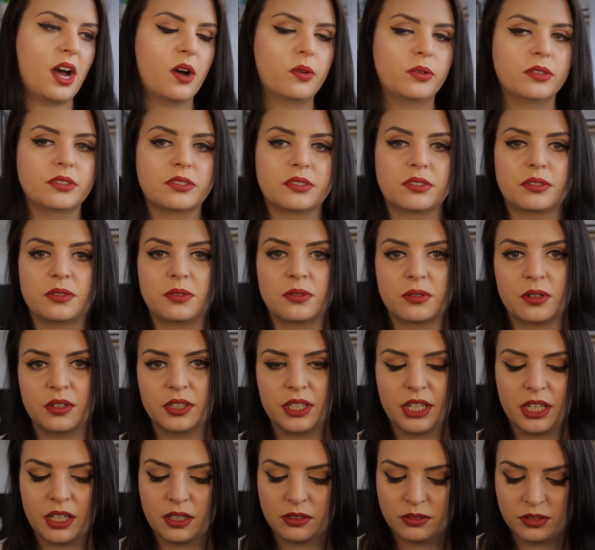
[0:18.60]
hours,
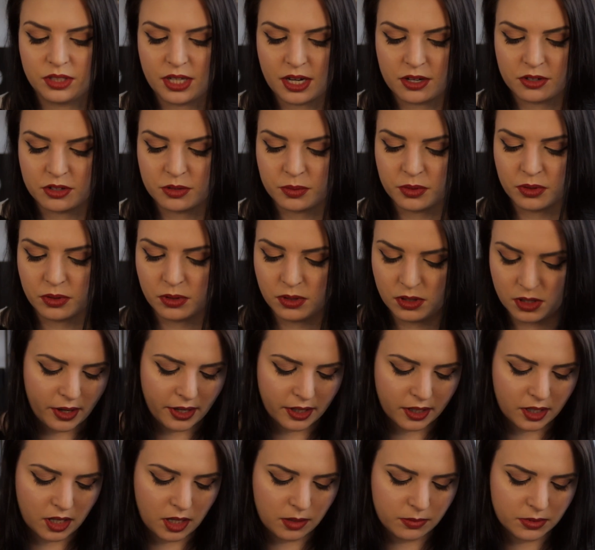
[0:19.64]
groggy, terrible. But when
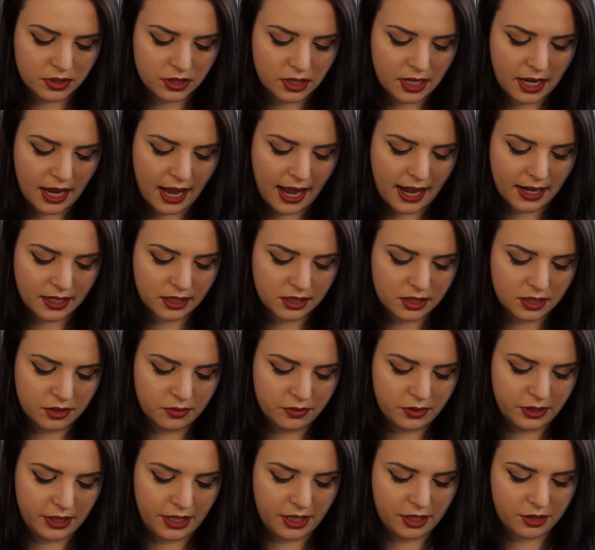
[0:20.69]
it comes to
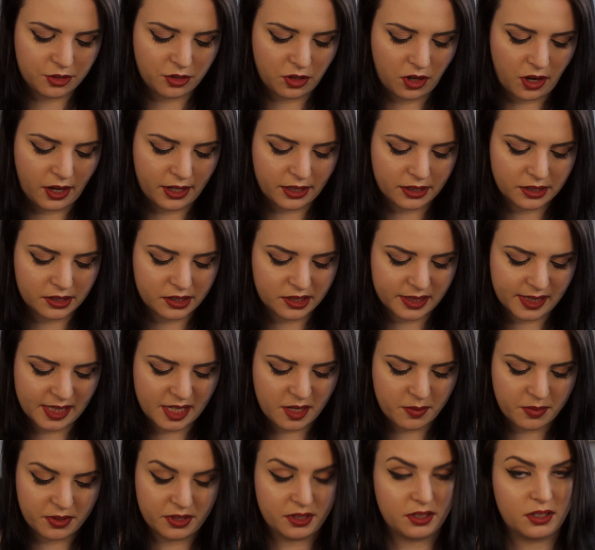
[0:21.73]
actively trying to
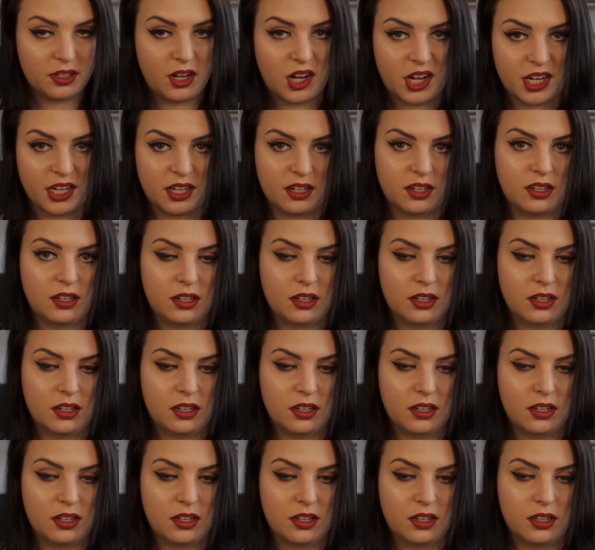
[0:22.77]
sleep at night,